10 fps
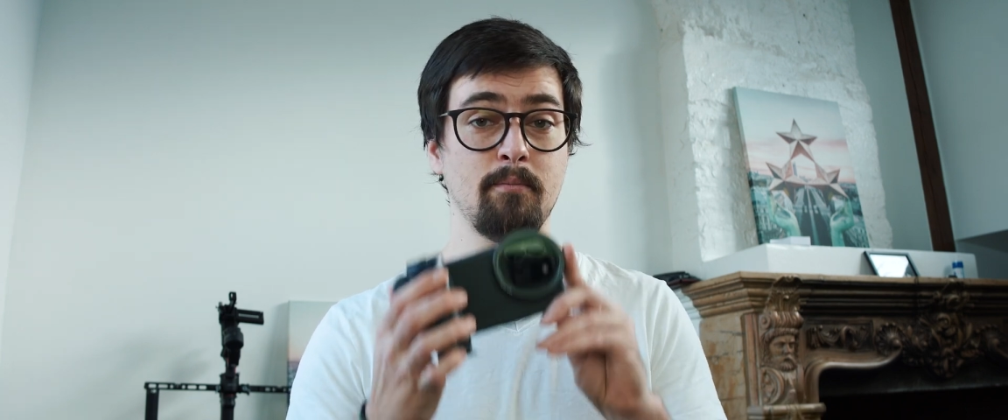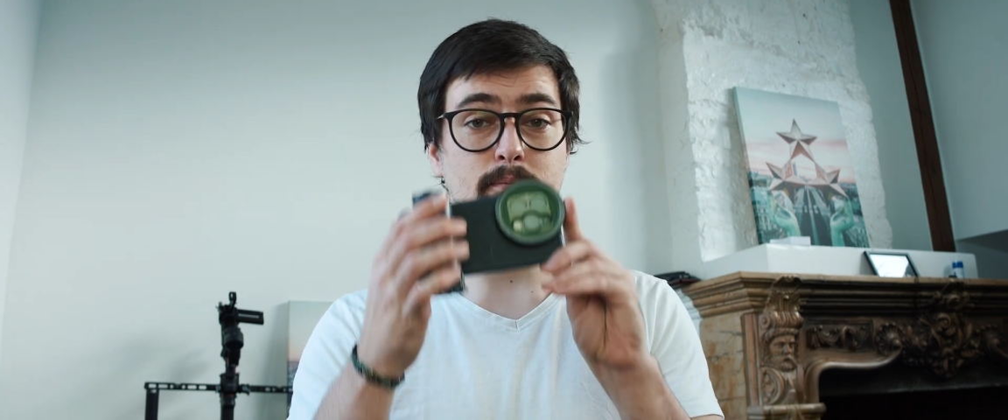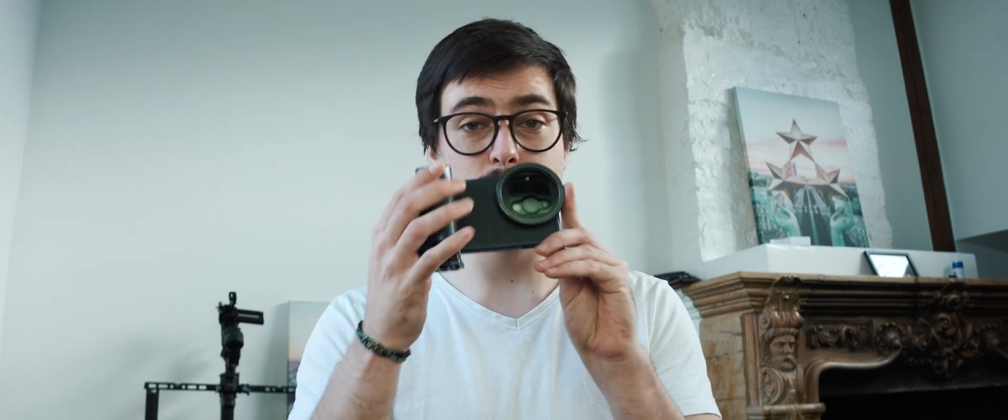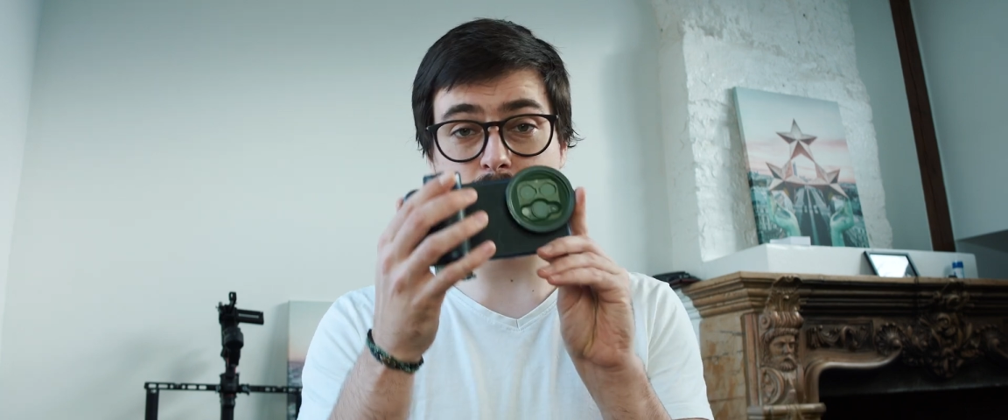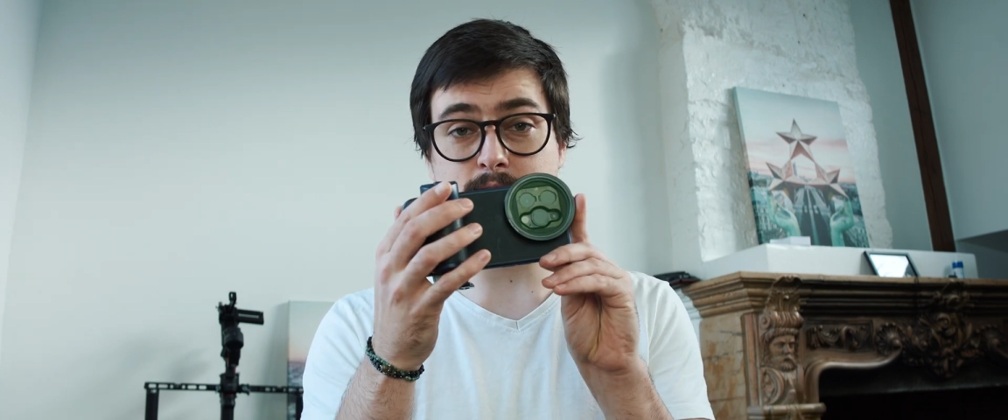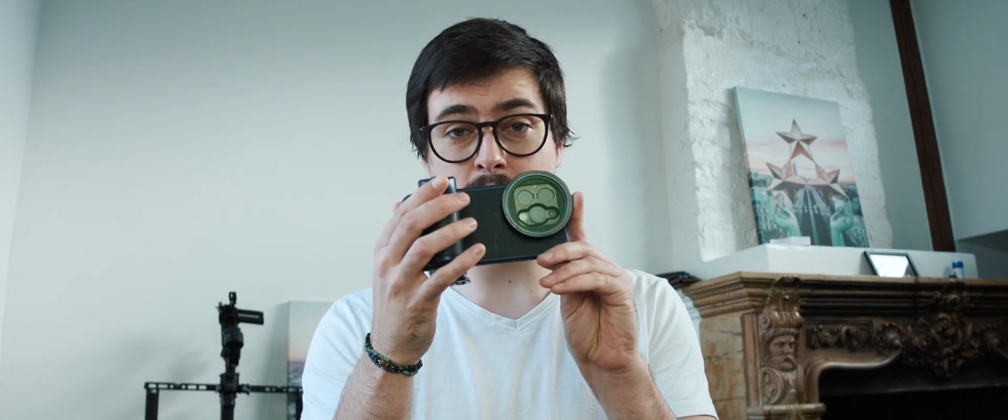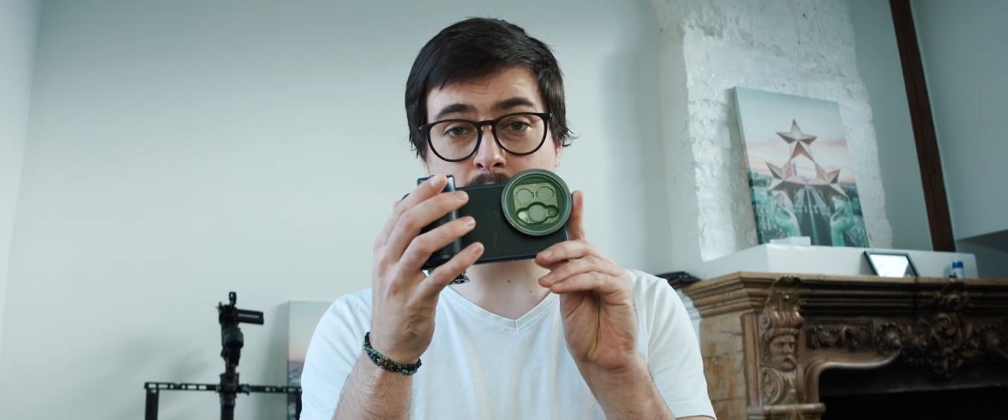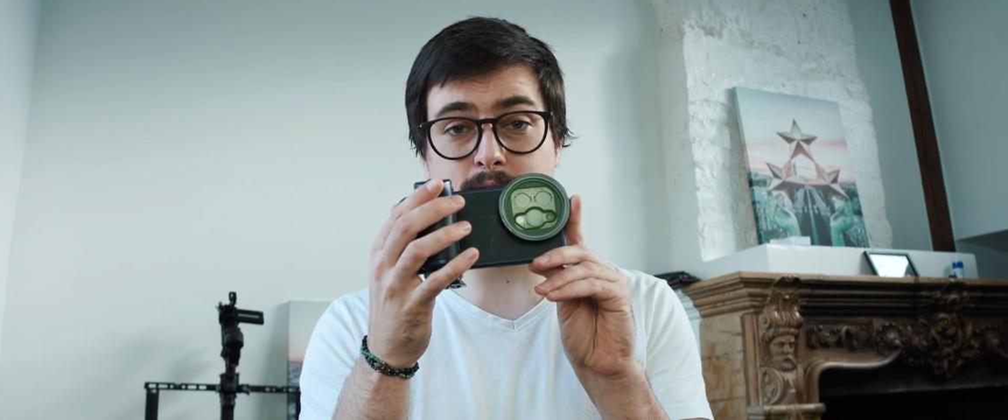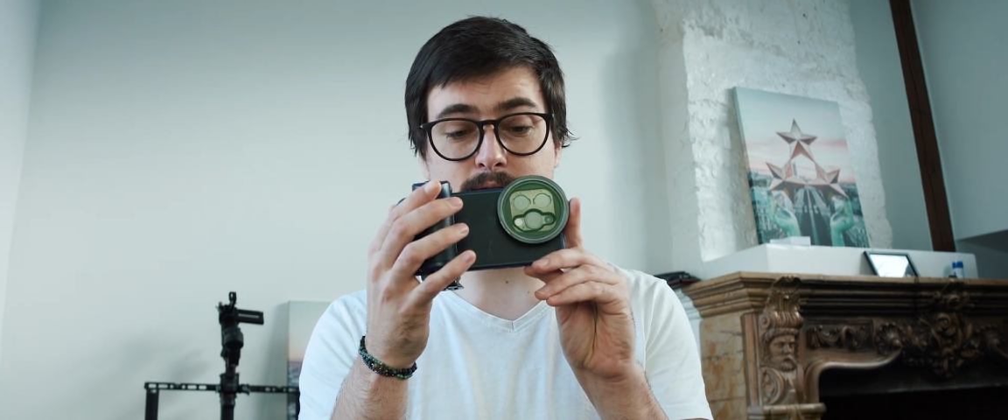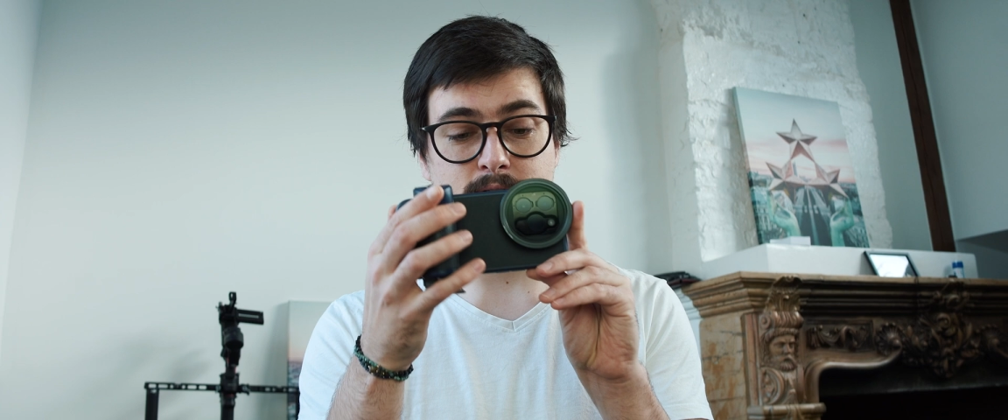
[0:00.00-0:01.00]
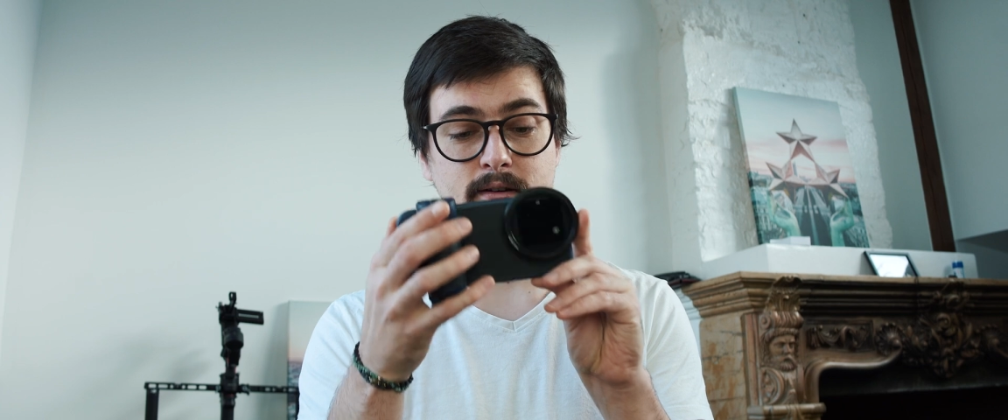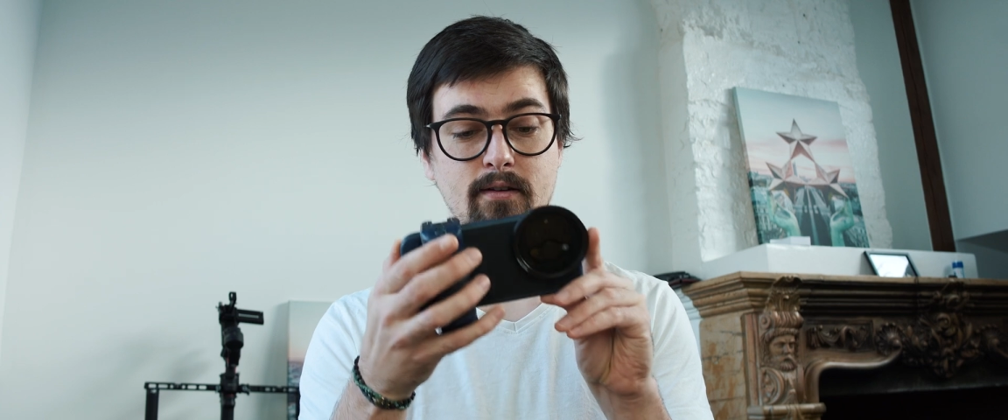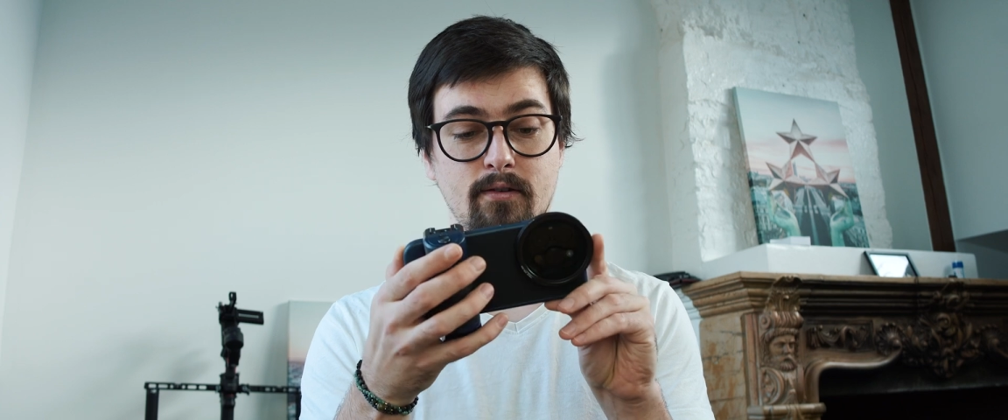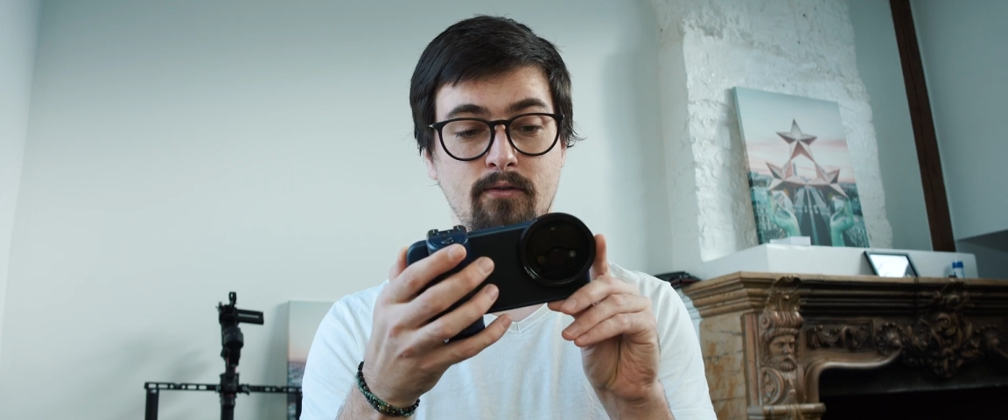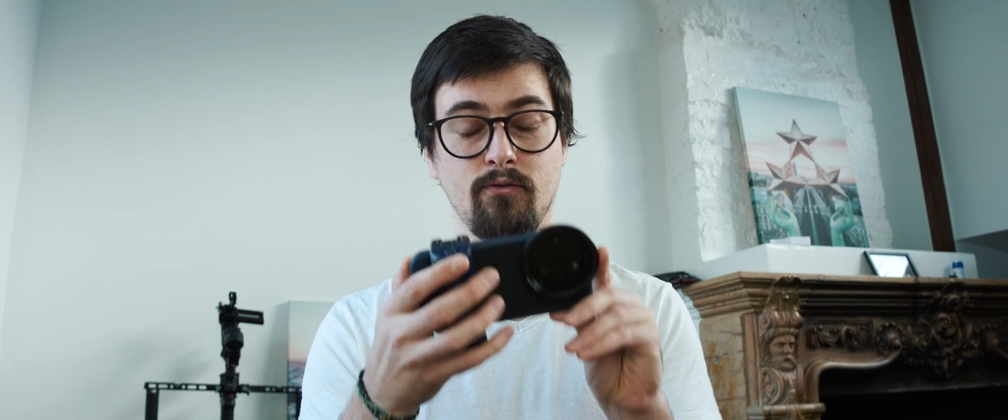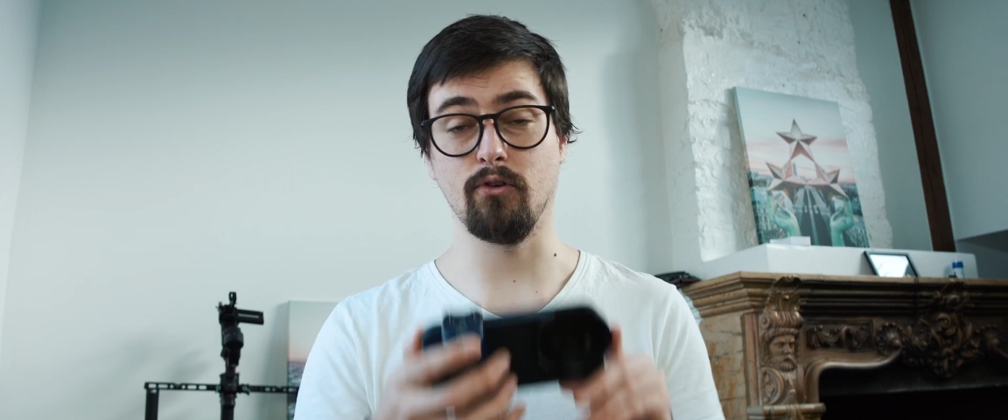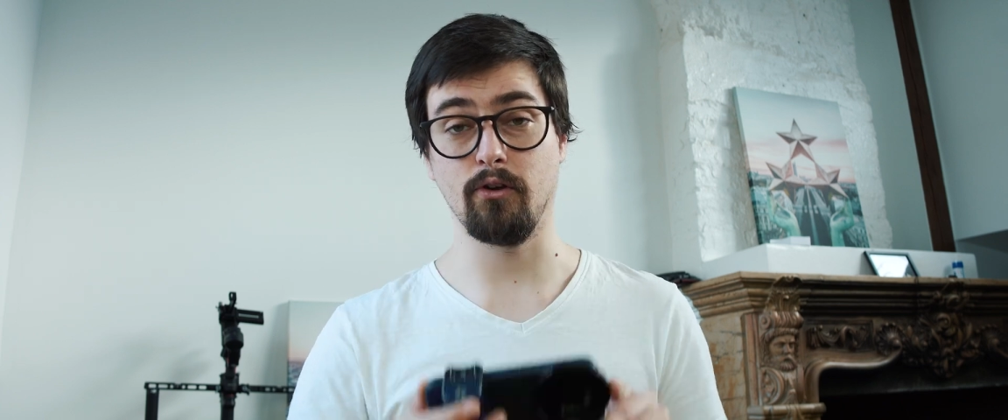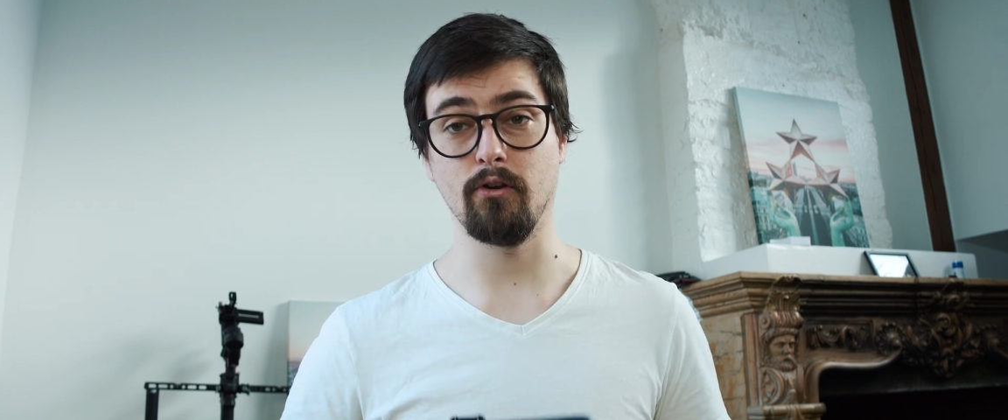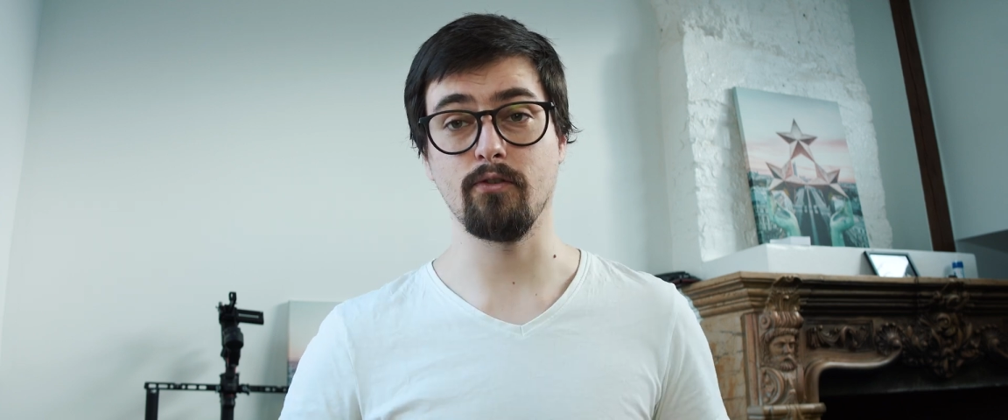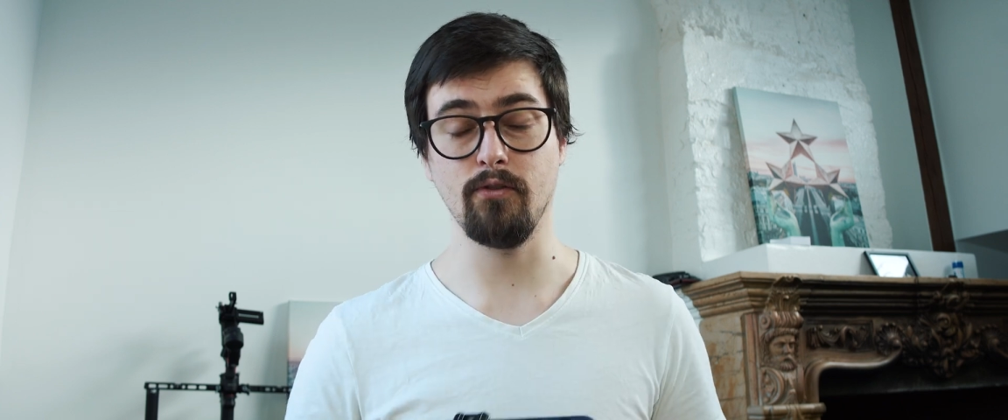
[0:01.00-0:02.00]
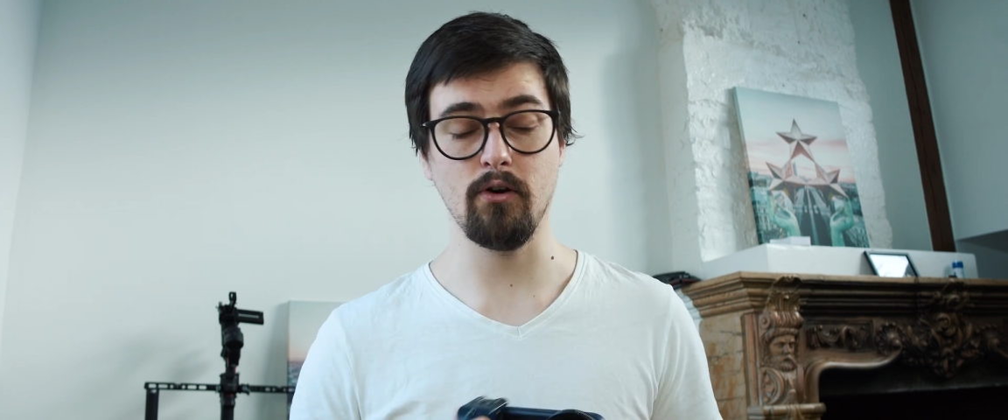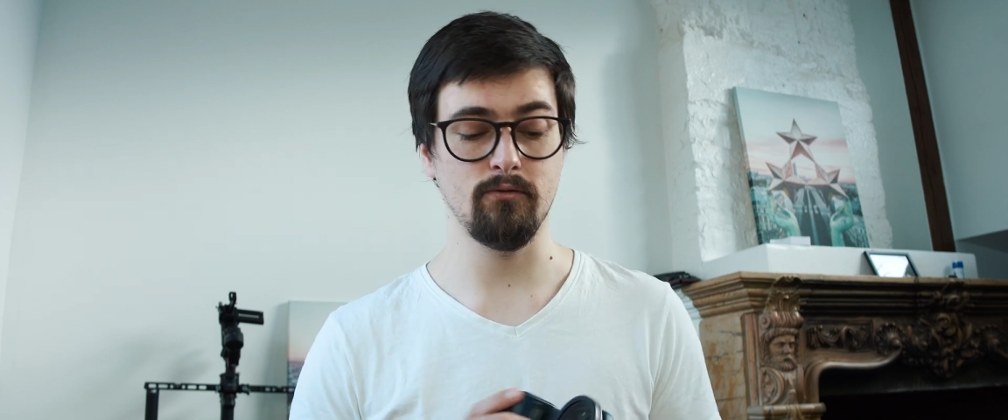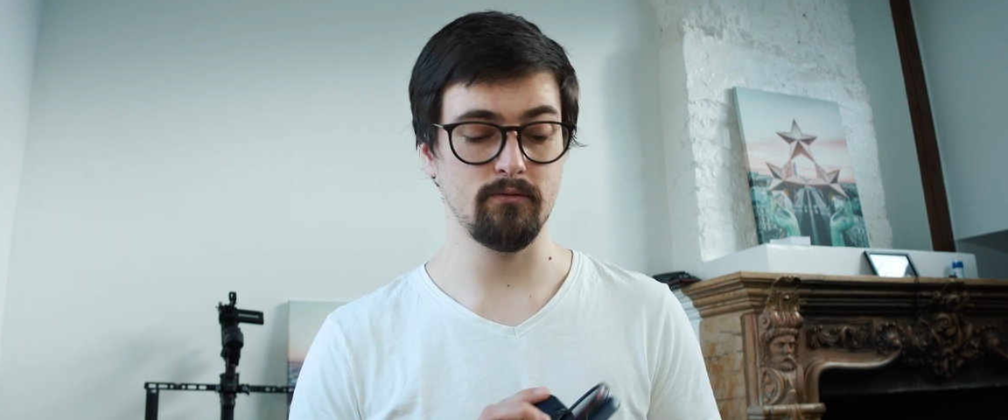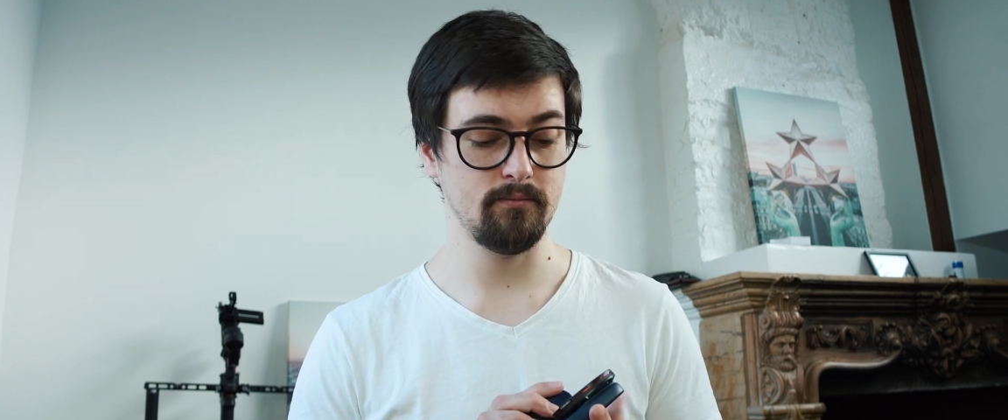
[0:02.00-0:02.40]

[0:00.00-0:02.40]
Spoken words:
must-have for your phone.